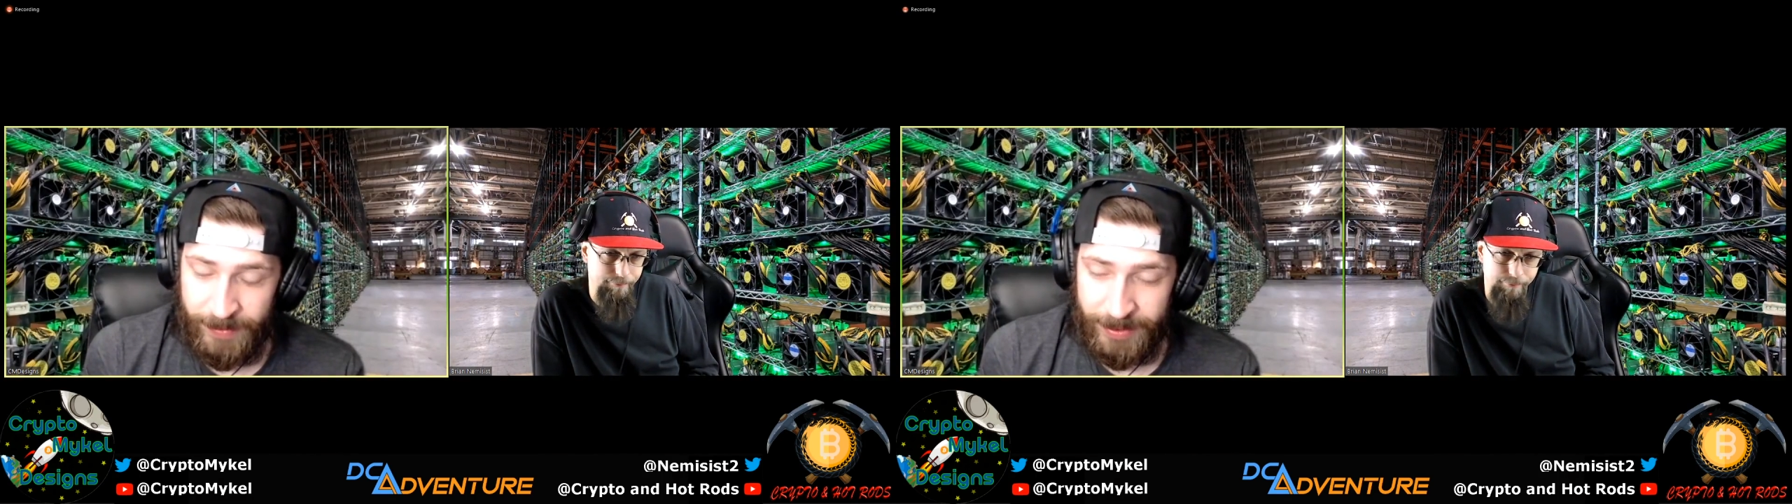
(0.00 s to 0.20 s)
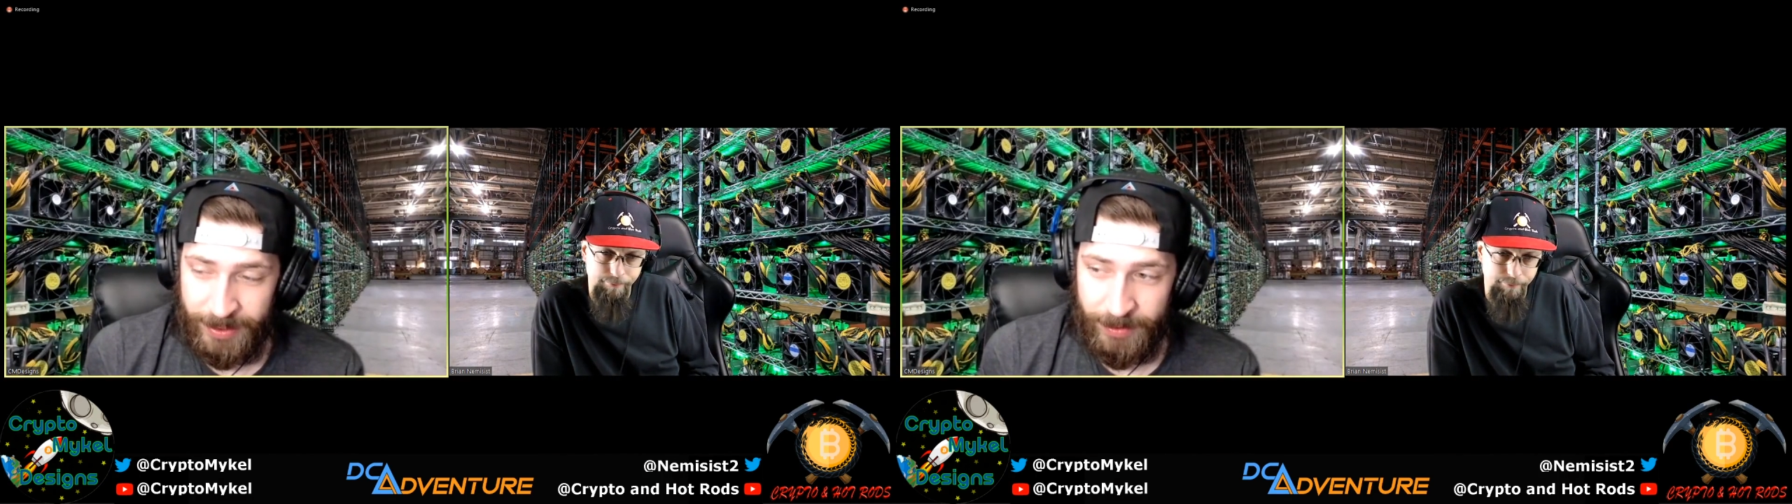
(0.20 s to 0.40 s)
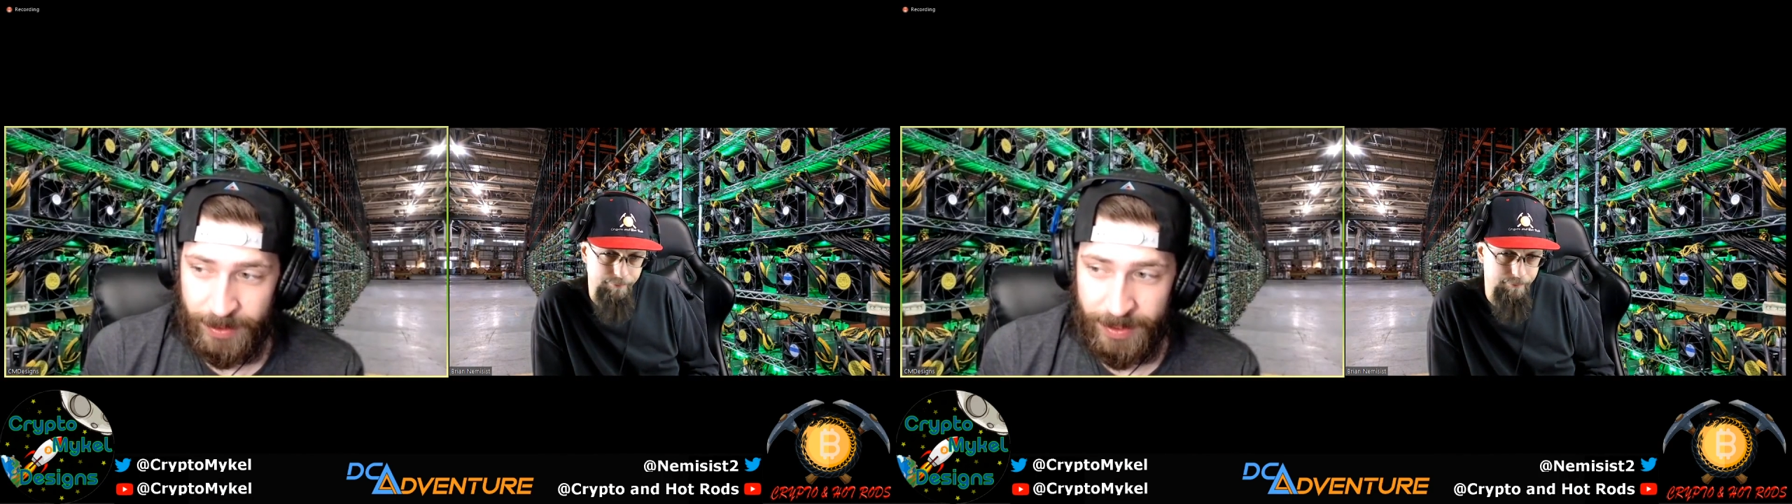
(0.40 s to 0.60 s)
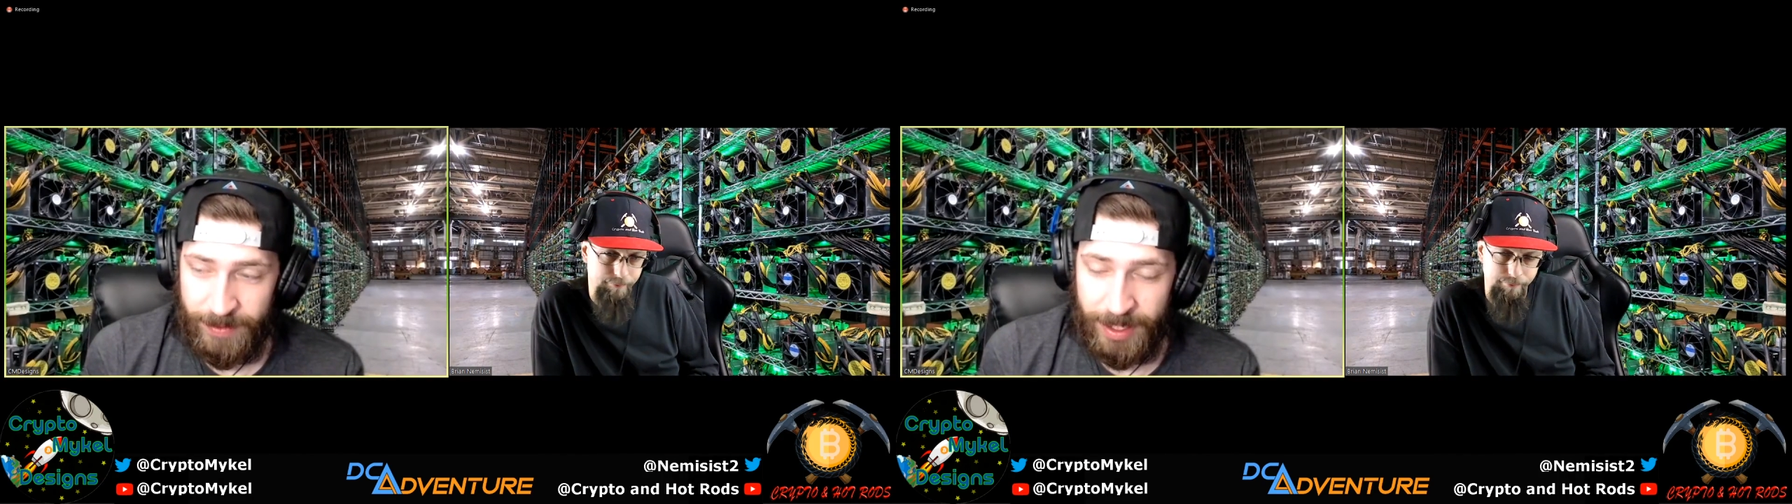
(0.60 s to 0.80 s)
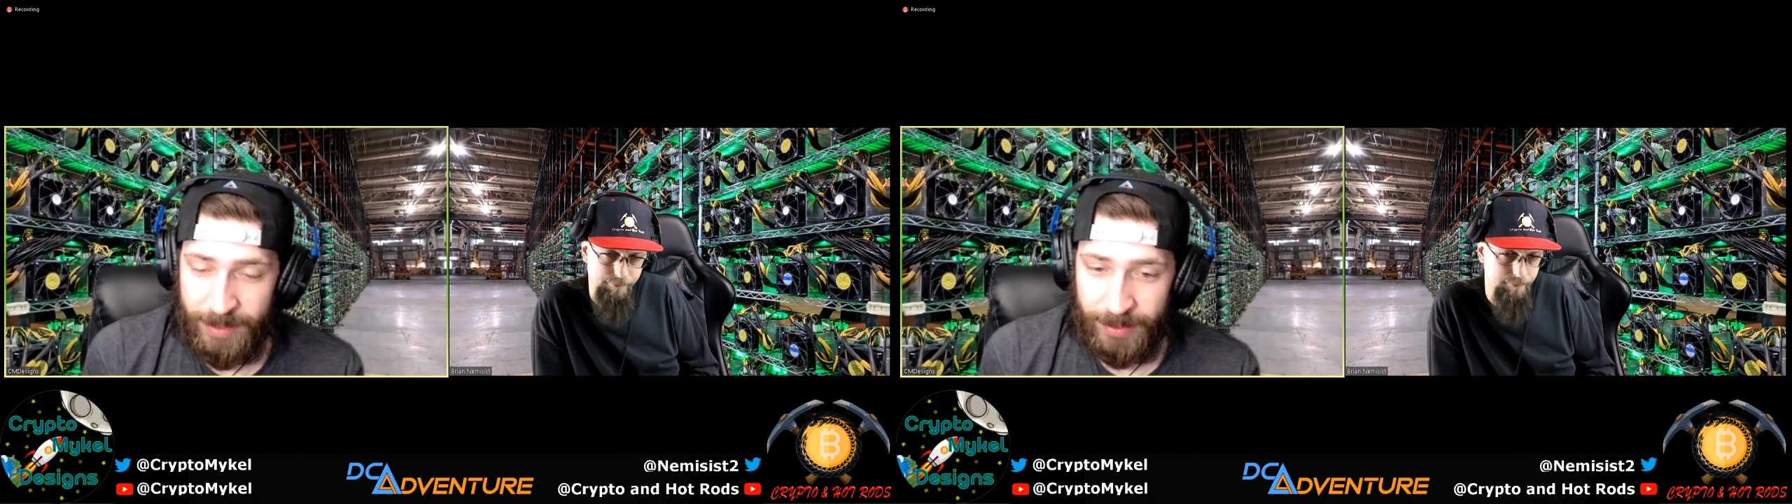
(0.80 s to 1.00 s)

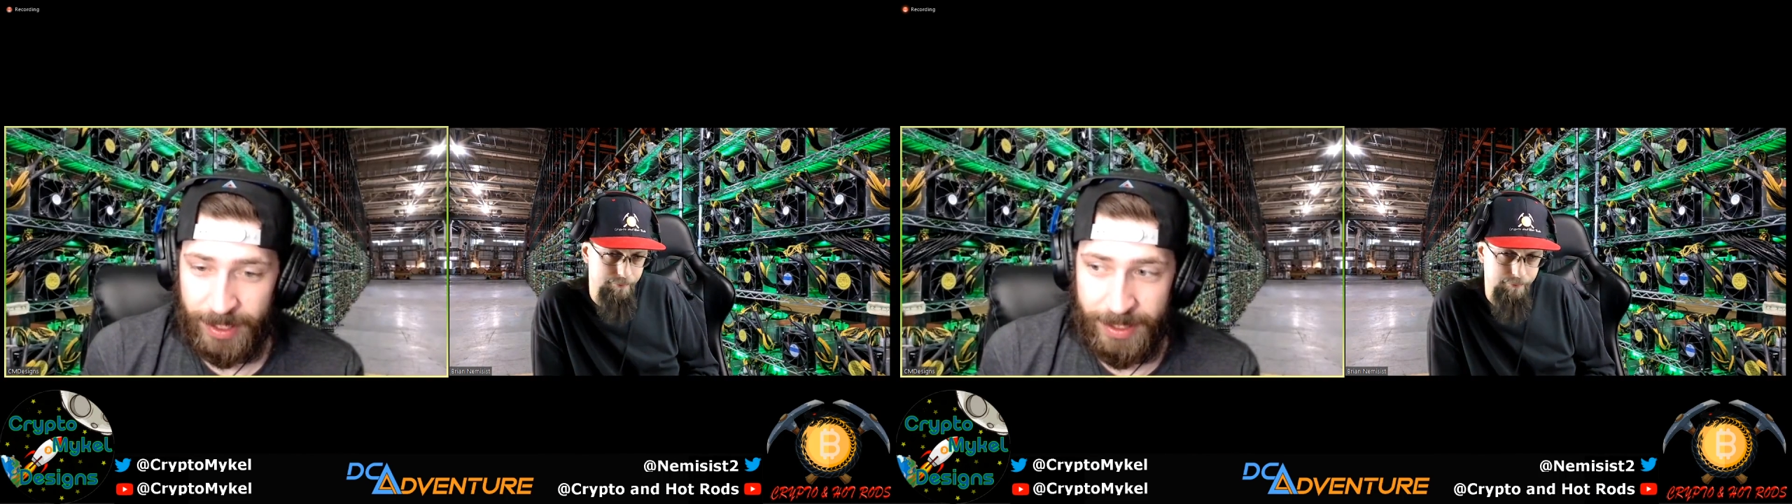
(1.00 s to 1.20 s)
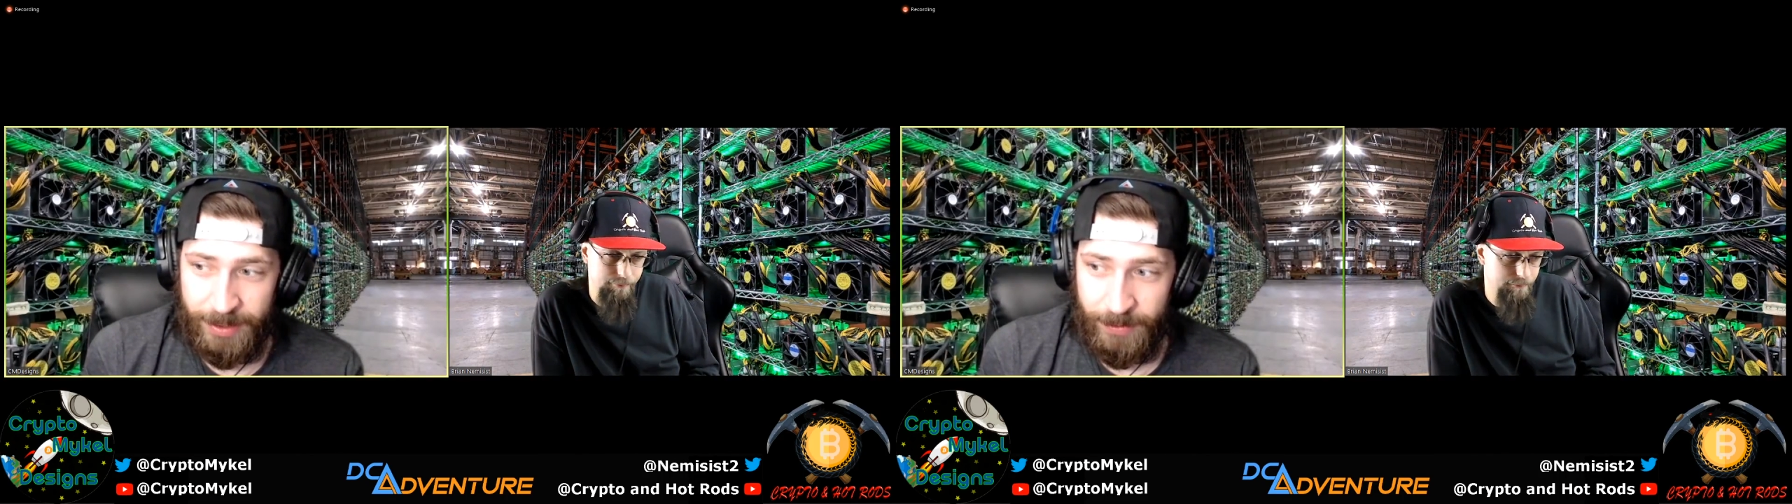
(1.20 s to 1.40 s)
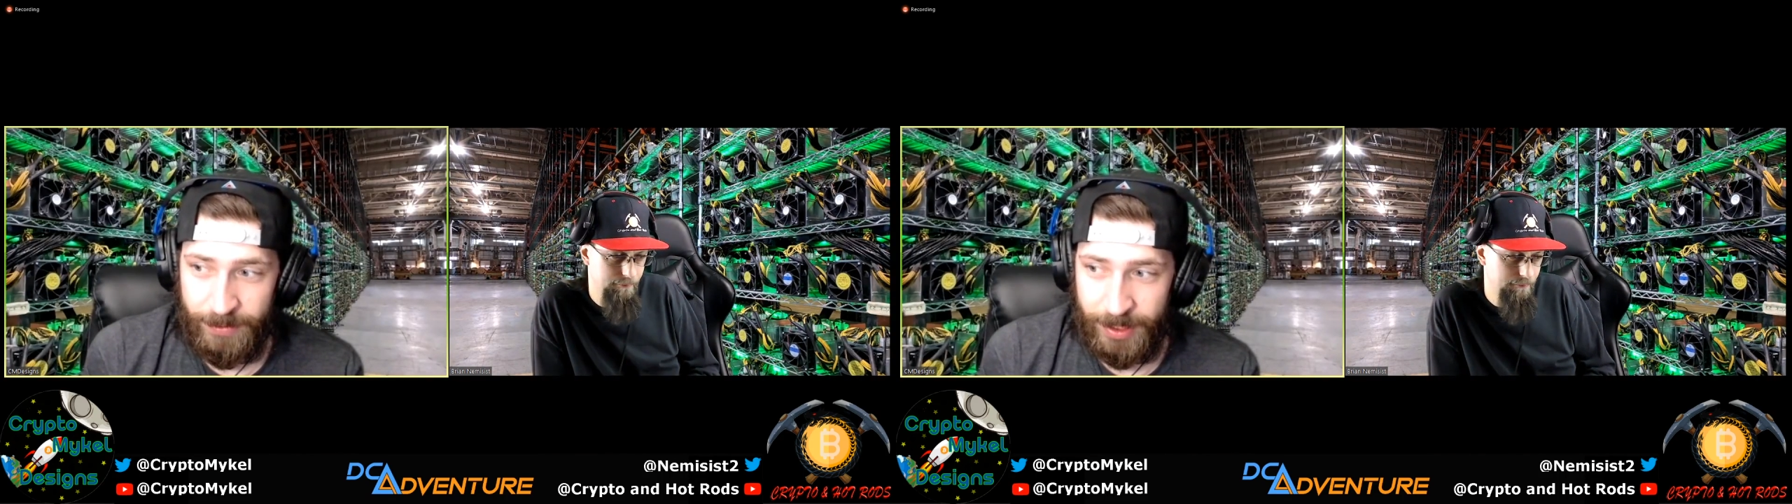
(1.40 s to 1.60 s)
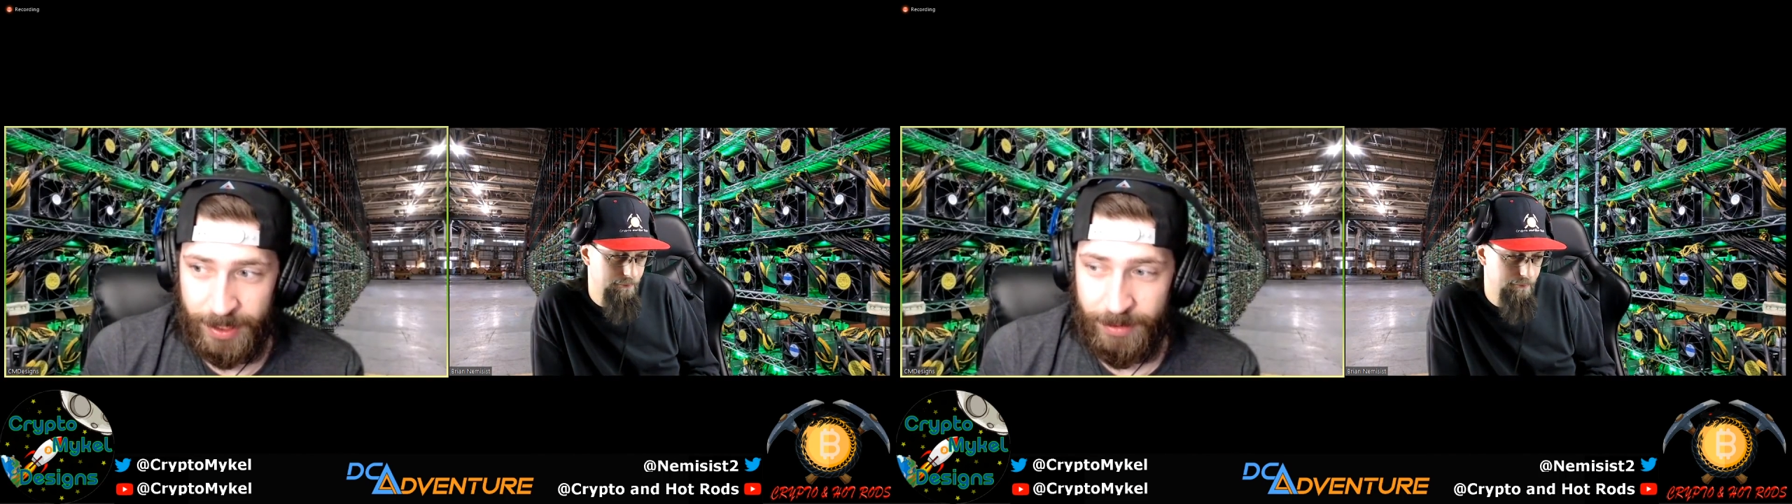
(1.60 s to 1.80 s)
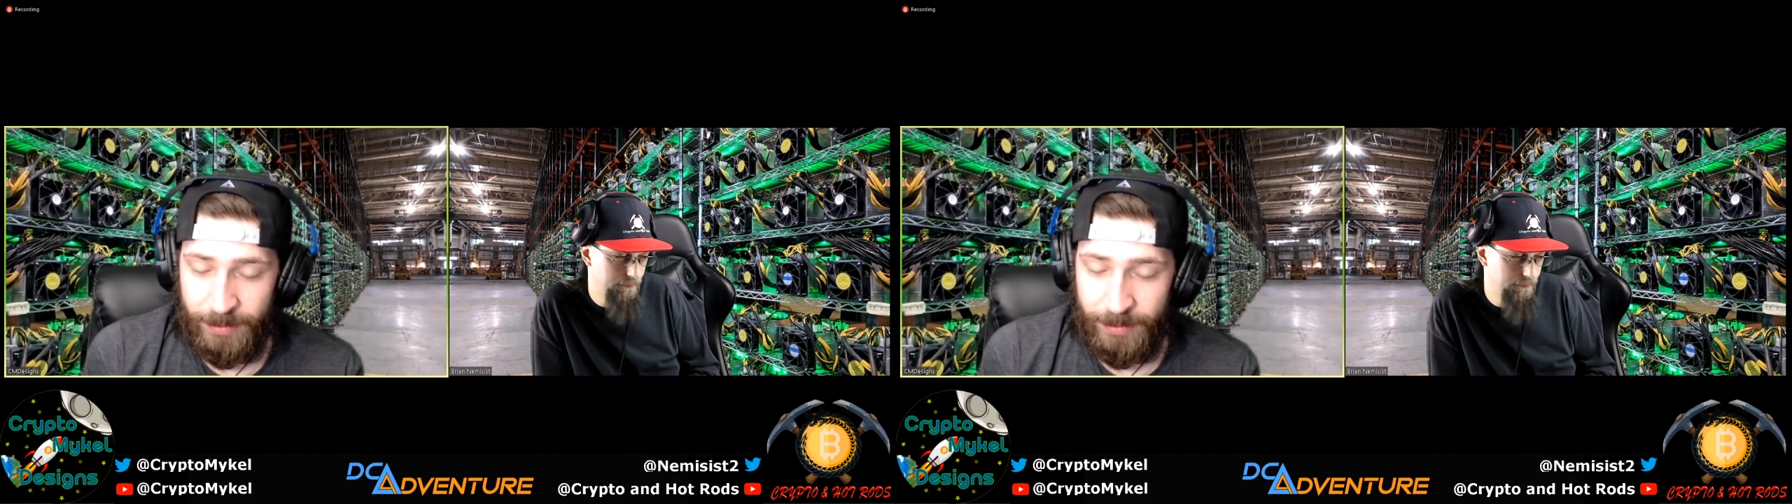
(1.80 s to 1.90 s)
1525. Like, I don't like,